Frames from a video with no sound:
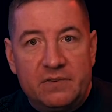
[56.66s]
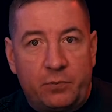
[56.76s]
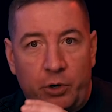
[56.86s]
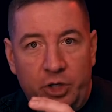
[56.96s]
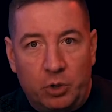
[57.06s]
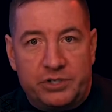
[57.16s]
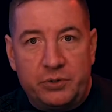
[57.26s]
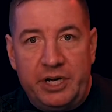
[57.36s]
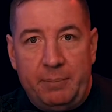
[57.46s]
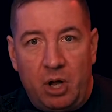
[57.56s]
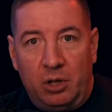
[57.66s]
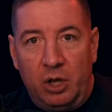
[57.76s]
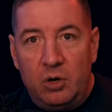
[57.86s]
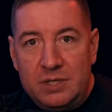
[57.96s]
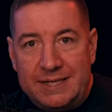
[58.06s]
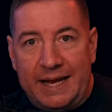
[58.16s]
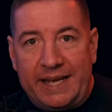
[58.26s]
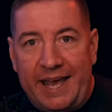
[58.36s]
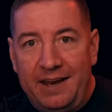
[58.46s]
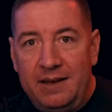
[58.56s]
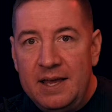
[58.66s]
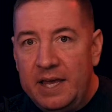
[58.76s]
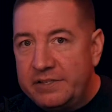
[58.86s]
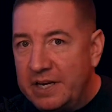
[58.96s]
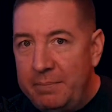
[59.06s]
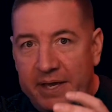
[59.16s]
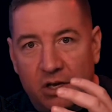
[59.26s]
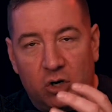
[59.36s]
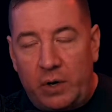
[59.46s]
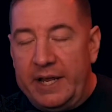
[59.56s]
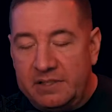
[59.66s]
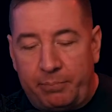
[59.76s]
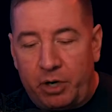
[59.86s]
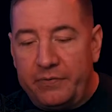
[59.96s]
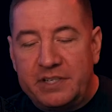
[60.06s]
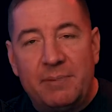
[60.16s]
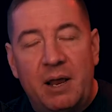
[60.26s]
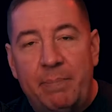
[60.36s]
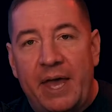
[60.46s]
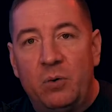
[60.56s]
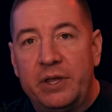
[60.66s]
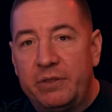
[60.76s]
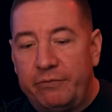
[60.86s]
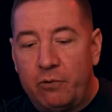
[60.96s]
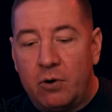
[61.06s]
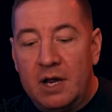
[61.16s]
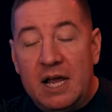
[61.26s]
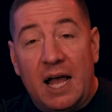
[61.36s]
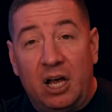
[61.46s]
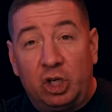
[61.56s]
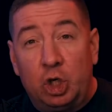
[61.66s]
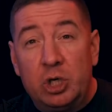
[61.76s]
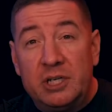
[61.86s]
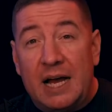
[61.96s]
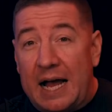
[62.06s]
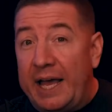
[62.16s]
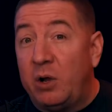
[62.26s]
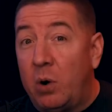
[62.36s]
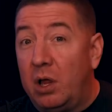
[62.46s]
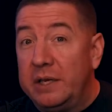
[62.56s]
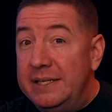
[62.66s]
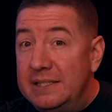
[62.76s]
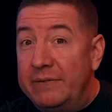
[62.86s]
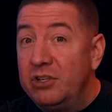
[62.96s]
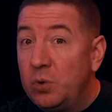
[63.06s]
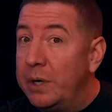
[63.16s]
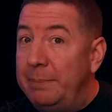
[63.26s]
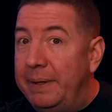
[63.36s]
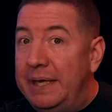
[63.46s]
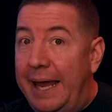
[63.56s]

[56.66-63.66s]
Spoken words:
for your stream alone, dedicated. It's going to make it's a perfect amount of bandwidth for a good, high quality 720p